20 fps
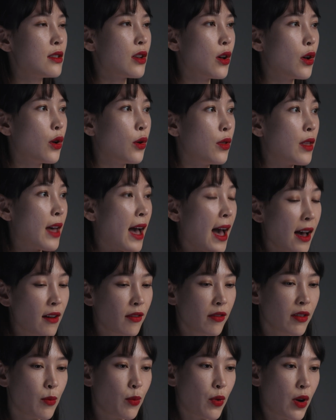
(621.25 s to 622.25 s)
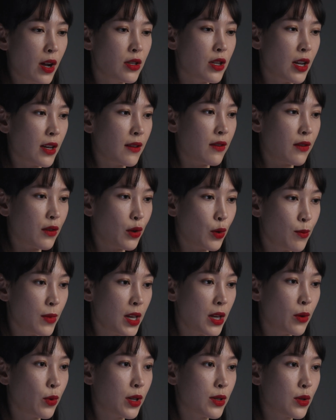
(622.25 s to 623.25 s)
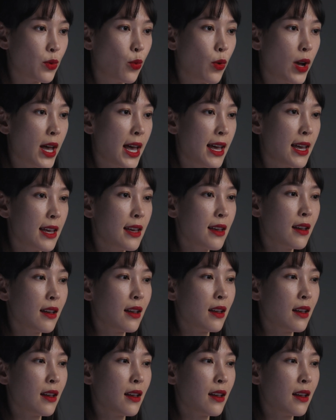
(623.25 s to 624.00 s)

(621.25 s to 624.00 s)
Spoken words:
so the Halfie Project for me was a way